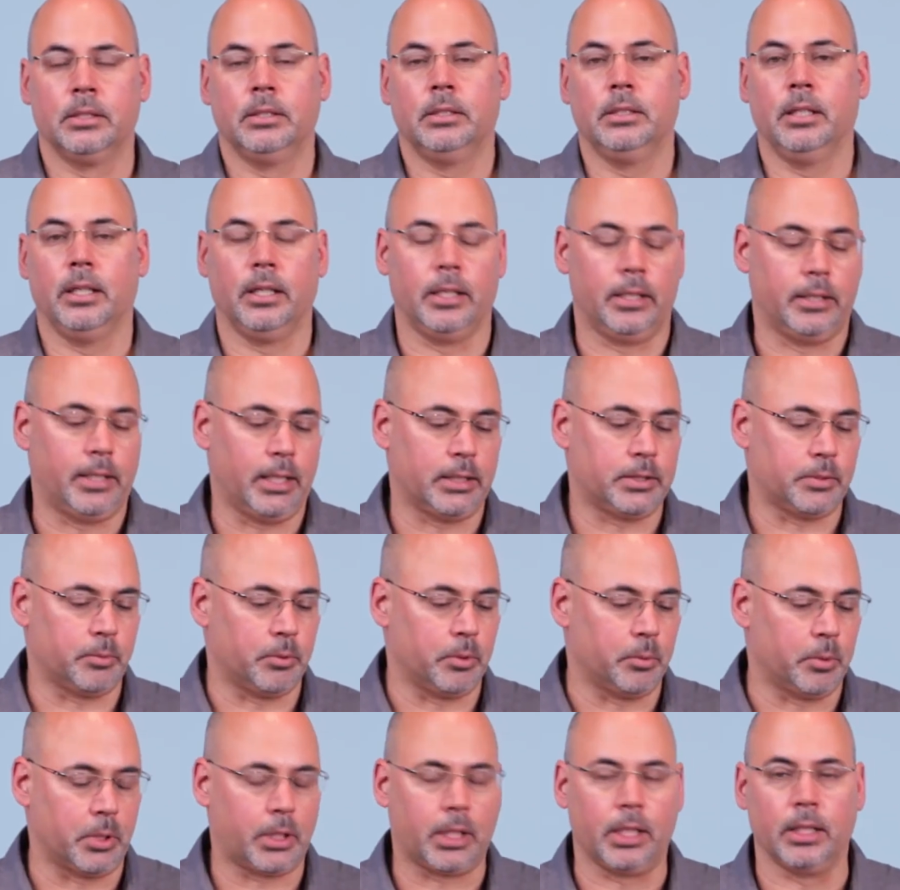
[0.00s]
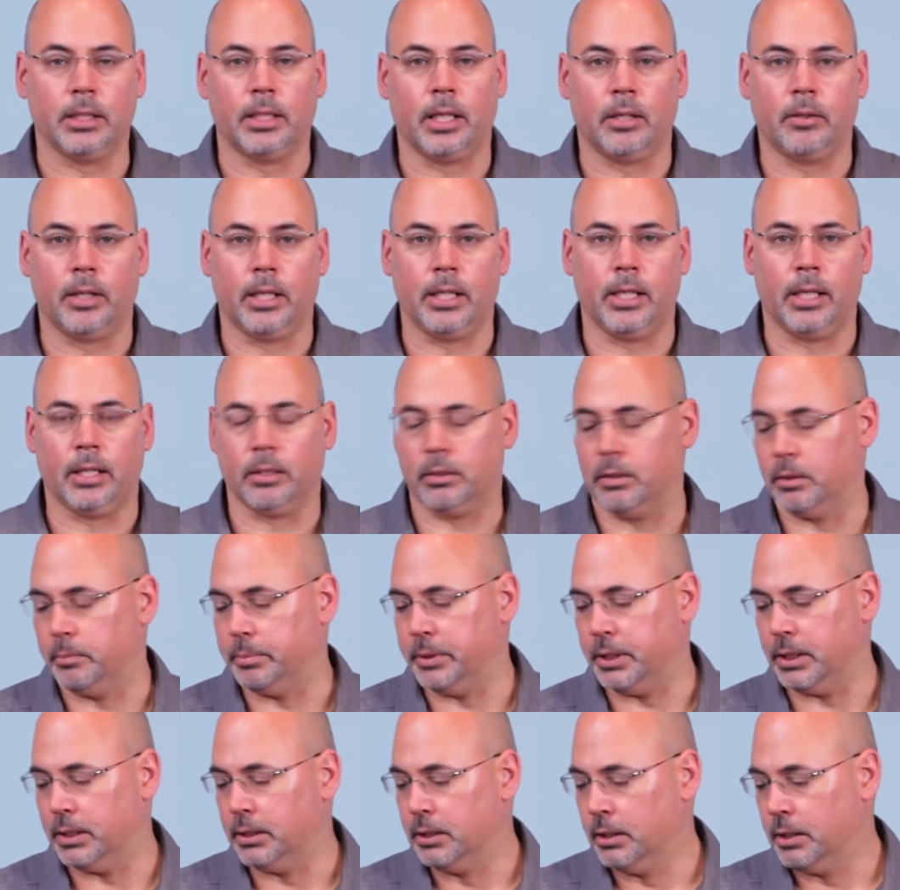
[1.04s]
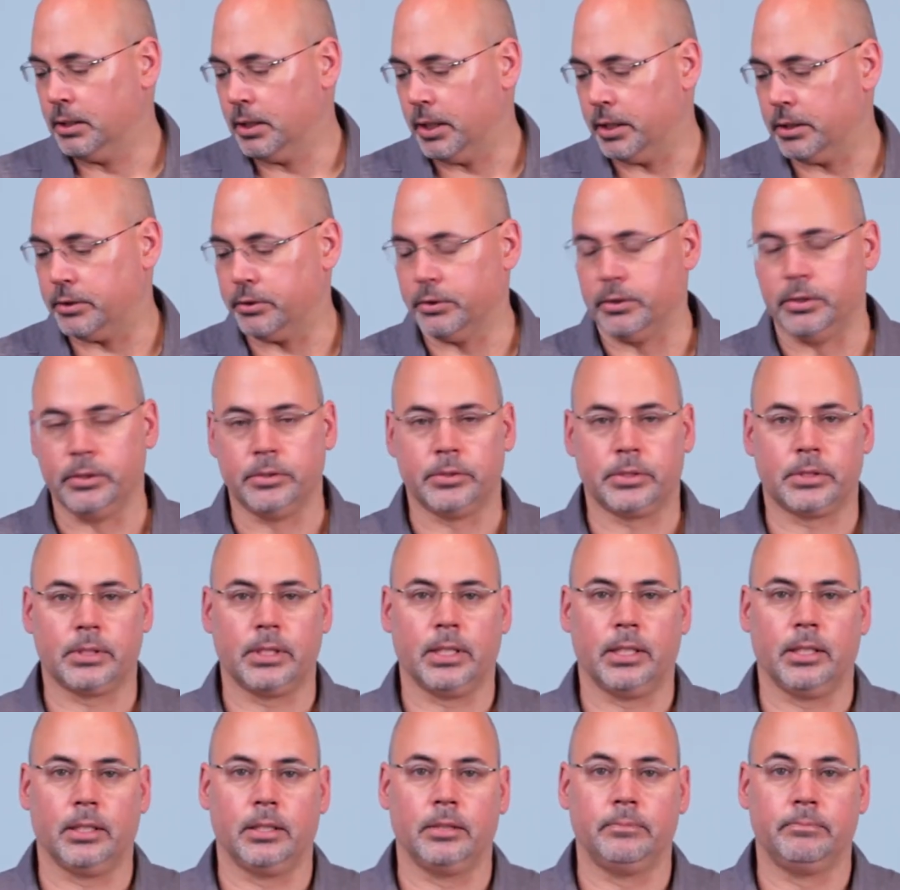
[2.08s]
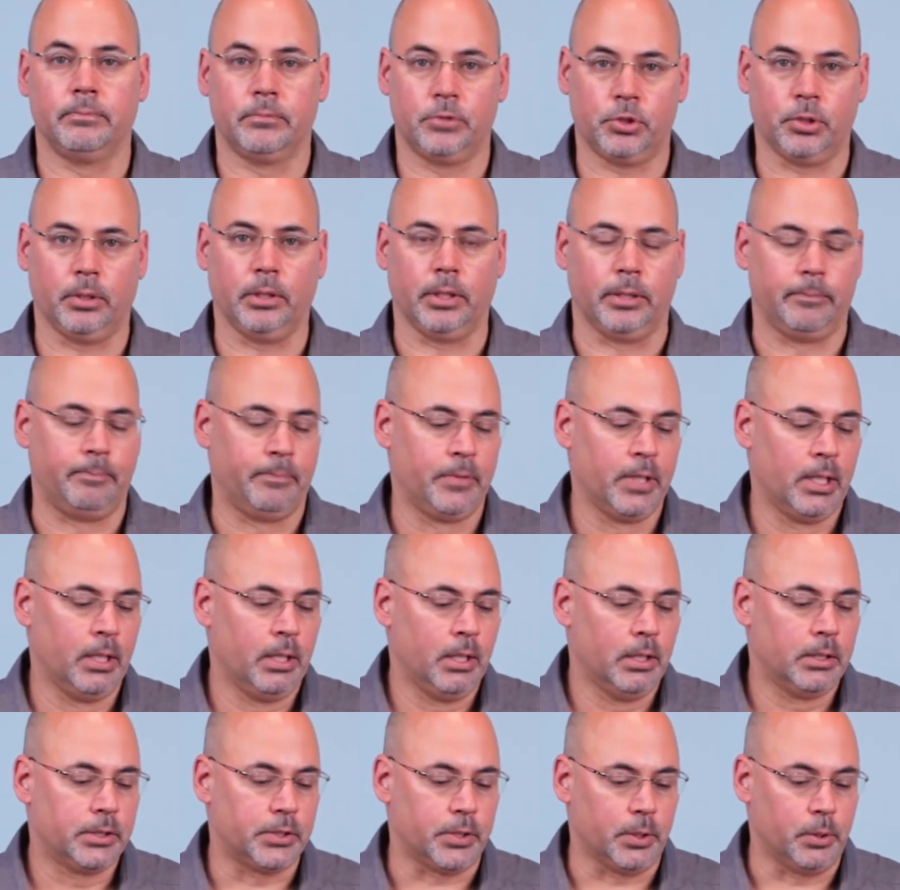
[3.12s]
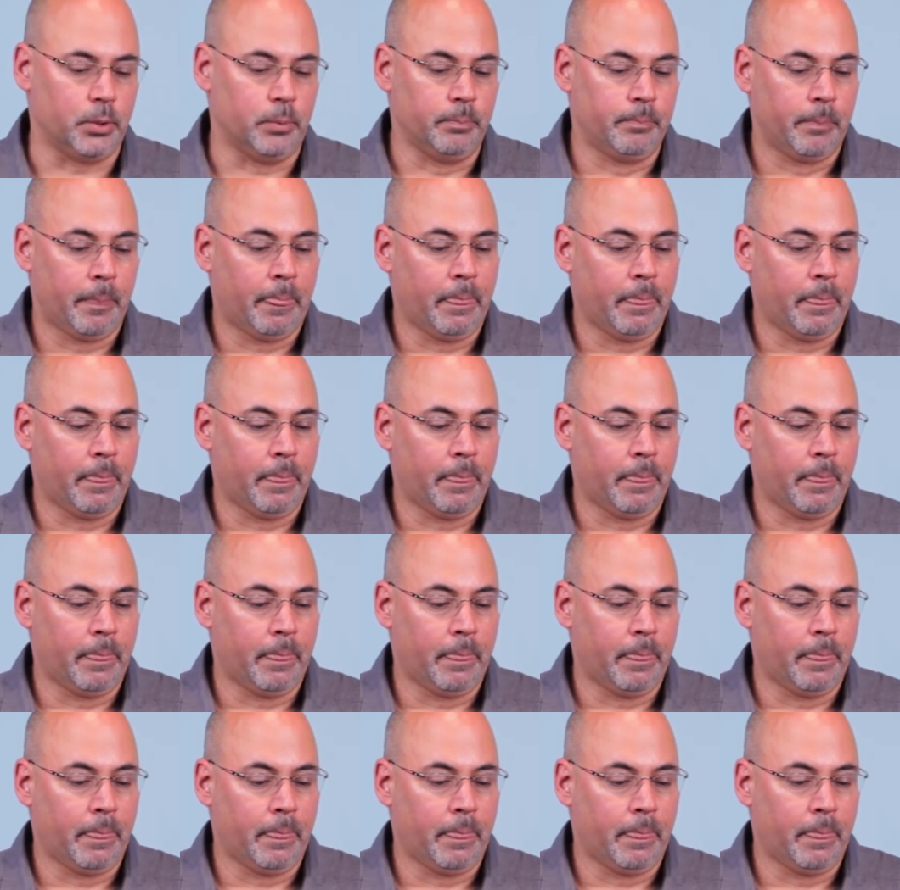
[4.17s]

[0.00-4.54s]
That's what we're working on that right now. It'll be introduced shortly. So